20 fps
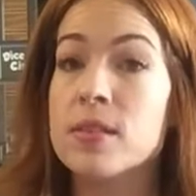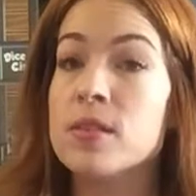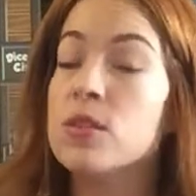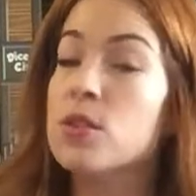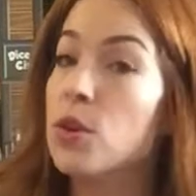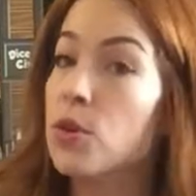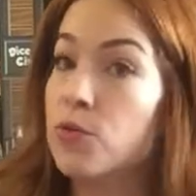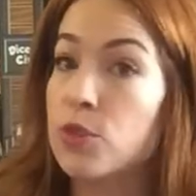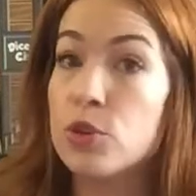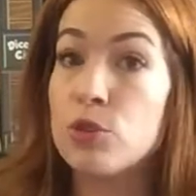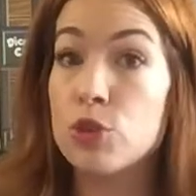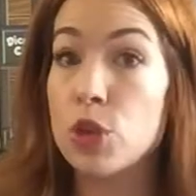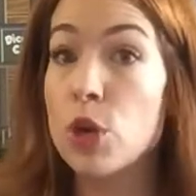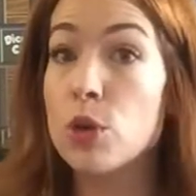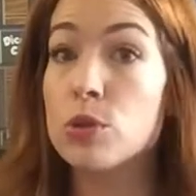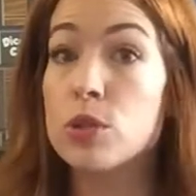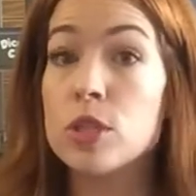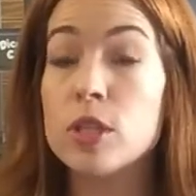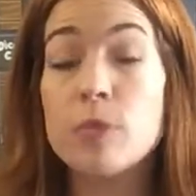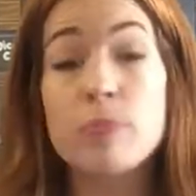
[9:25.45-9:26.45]
So if you
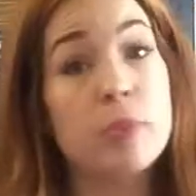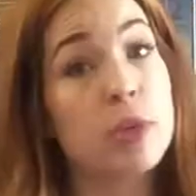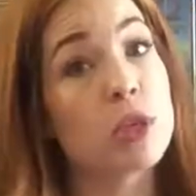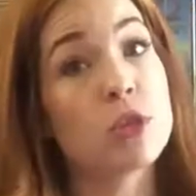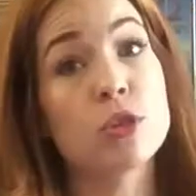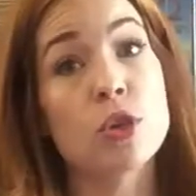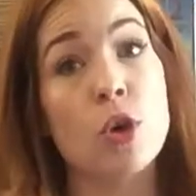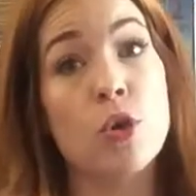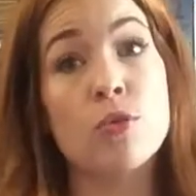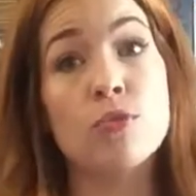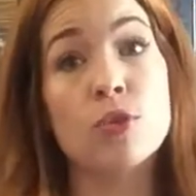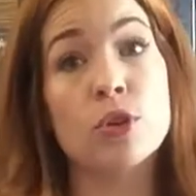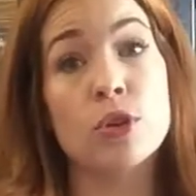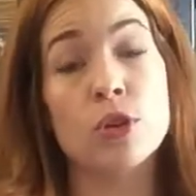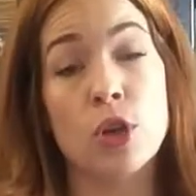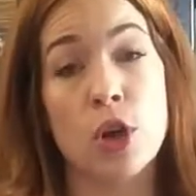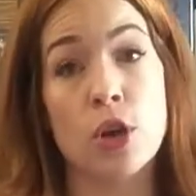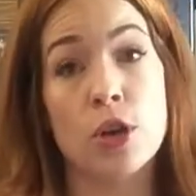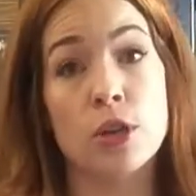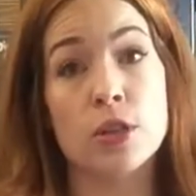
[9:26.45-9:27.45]
chose to build over
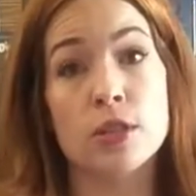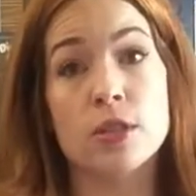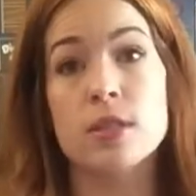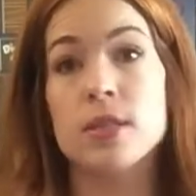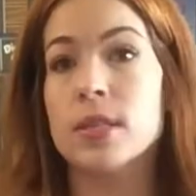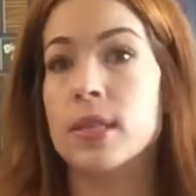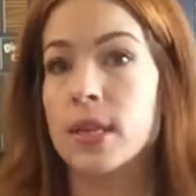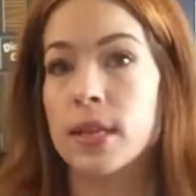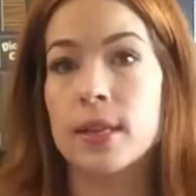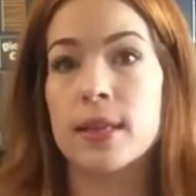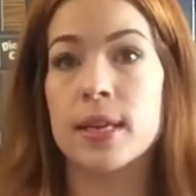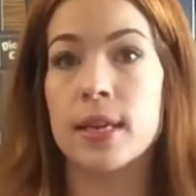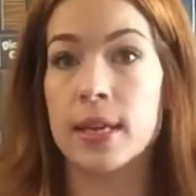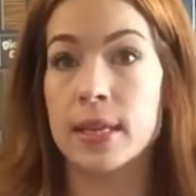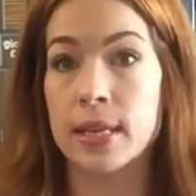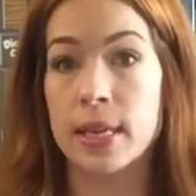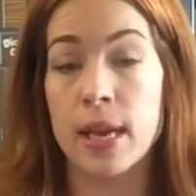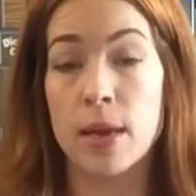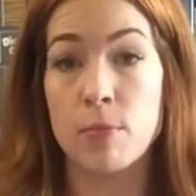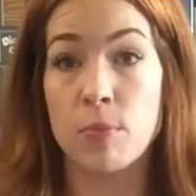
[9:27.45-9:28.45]
cards to get the
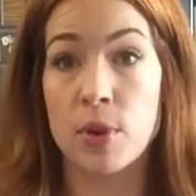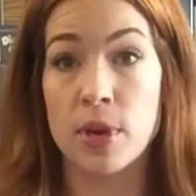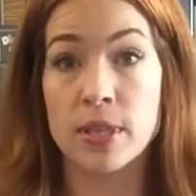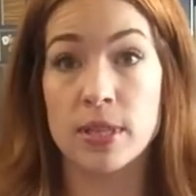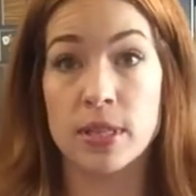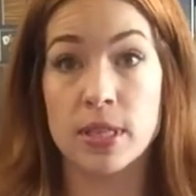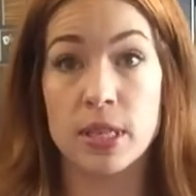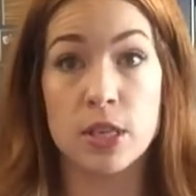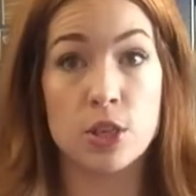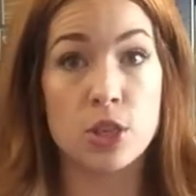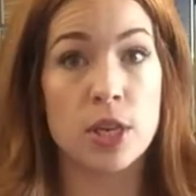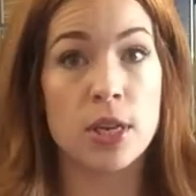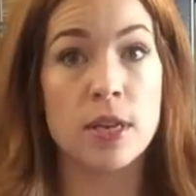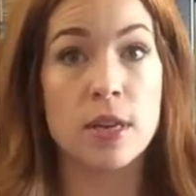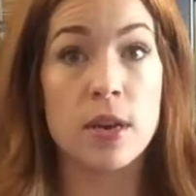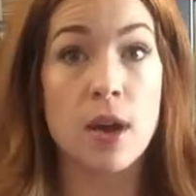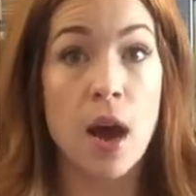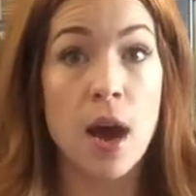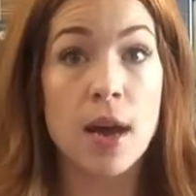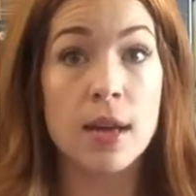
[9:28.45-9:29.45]
end-game prestige
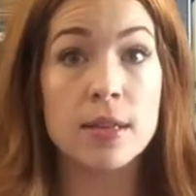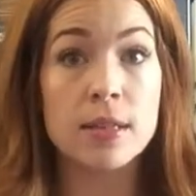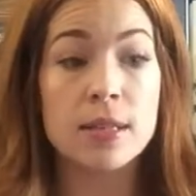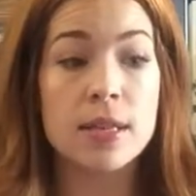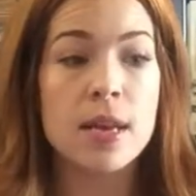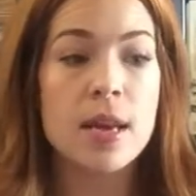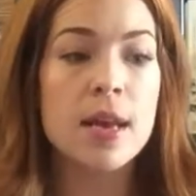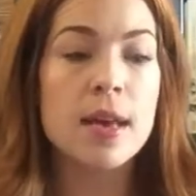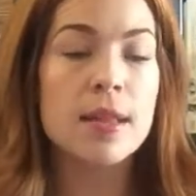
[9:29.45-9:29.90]
and not